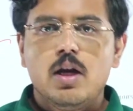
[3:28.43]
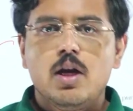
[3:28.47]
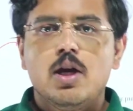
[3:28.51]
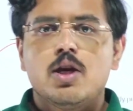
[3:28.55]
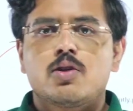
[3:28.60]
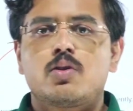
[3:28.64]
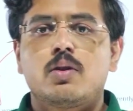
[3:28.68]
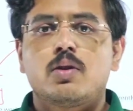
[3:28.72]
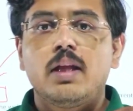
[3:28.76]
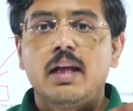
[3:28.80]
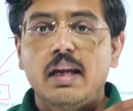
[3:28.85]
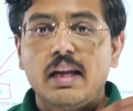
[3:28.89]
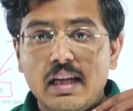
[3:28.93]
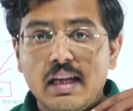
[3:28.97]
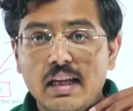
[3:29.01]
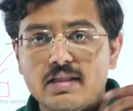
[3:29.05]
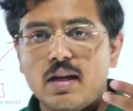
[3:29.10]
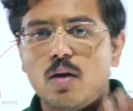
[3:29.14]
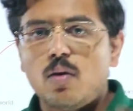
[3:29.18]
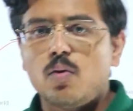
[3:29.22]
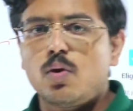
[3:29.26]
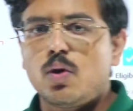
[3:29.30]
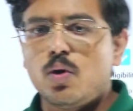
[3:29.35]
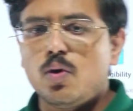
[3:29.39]
So they reach
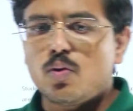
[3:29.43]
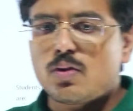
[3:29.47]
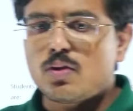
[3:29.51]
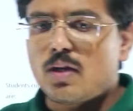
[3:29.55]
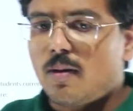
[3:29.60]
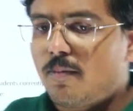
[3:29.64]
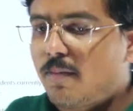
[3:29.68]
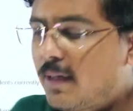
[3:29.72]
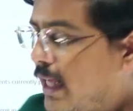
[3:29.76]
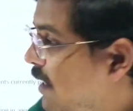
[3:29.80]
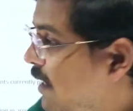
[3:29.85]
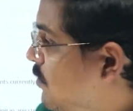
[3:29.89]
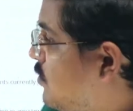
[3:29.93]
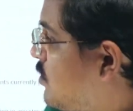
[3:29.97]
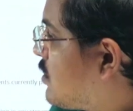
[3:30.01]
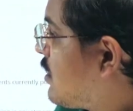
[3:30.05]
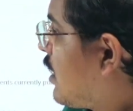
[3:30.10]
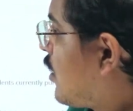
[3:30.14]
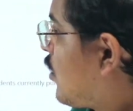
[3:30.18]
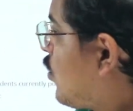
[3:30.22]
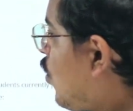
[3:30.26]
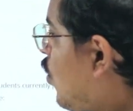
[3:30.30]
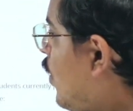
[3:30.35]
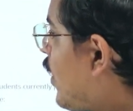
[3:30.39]
out to you. Sometimes
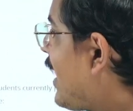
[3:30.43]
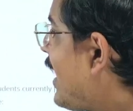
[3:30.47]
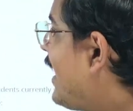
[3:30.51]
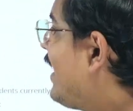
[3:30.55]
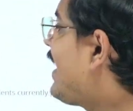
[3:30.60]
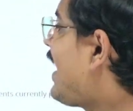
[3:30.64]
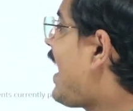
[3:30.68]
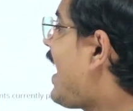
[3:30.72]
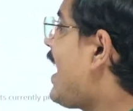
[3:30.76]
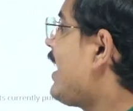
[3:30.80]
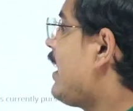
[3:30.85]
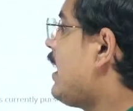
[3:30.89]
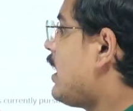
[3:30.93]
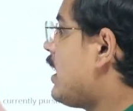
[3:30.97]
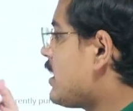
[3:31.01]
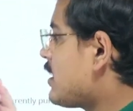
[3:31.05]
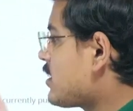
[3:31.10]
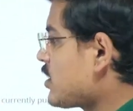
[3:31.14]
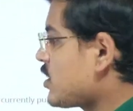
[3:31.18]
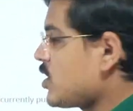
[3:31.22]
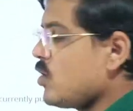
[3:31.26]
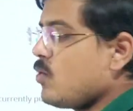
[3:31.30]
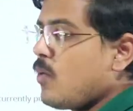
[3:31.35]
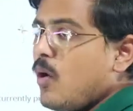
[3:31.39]
they go ahead and
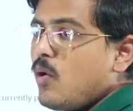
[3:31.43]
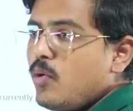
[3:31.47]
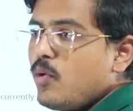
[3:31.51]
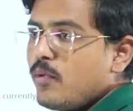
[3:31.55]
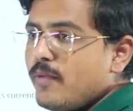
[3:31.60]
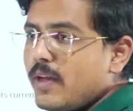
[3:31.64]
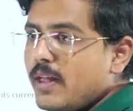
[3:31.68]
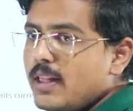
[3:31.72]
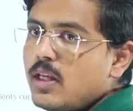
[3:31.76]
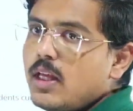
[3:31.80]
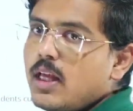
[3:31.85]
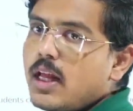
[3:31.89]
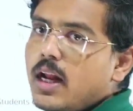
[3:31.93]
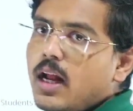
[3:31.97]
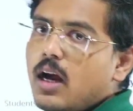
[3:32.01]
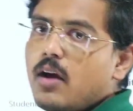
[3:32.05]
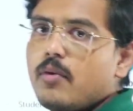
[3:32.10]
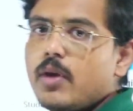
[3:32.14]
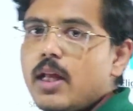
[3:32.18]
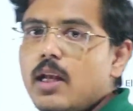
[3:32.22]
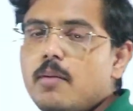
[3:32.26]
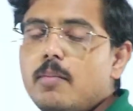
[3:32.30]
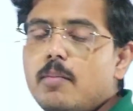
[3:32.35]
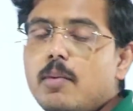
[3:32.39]
ask you out whether you're
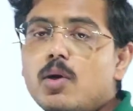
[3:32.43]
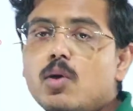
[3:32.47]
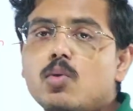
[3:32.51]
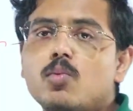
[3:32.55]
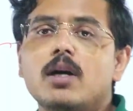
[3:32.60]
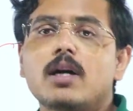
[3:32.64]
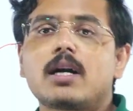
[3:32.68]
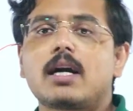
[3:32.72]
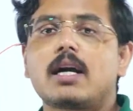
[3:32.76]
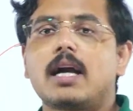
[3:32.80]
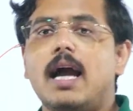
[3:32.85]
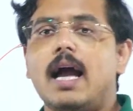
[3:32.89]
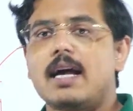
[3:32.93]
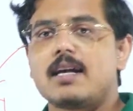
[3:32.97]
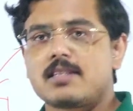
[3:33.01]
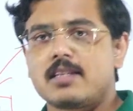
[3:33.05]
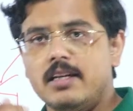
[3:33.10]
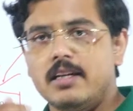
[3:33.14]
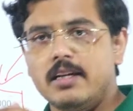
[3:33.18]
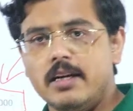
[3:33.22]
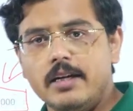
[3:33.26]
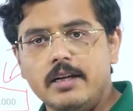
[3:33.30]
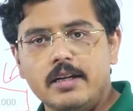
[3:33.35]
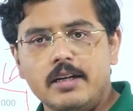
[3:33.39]
available to work as
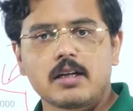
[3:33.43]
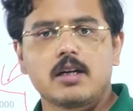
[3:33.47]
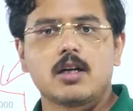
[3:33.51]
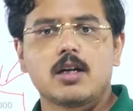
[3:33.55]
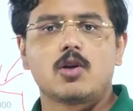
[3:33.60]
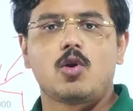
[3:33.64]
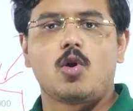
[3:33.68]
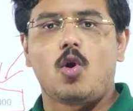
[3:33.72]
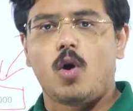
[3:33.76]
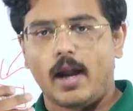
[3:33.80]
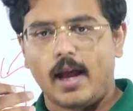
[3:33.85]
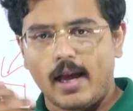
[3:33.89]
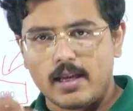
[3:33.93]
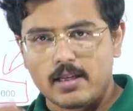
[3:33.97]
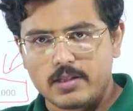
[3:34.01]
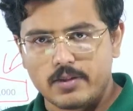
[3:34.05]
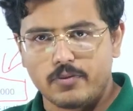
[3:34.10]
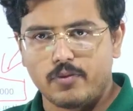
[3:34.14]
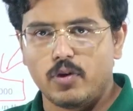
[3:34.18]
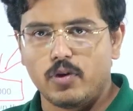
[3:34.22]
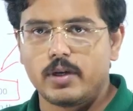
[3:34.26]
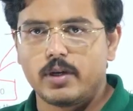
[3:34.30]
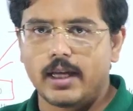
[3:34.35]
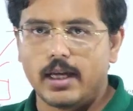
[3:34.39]
an intern or as a
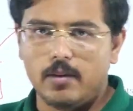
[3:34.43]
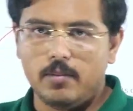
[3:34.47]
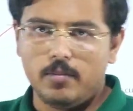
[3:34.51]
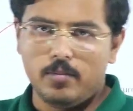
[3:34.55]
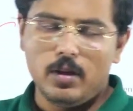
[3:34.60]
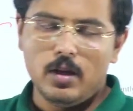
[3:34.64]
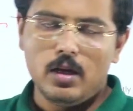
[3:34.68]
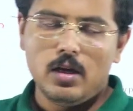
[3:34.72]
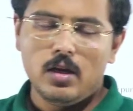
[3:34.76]
full-time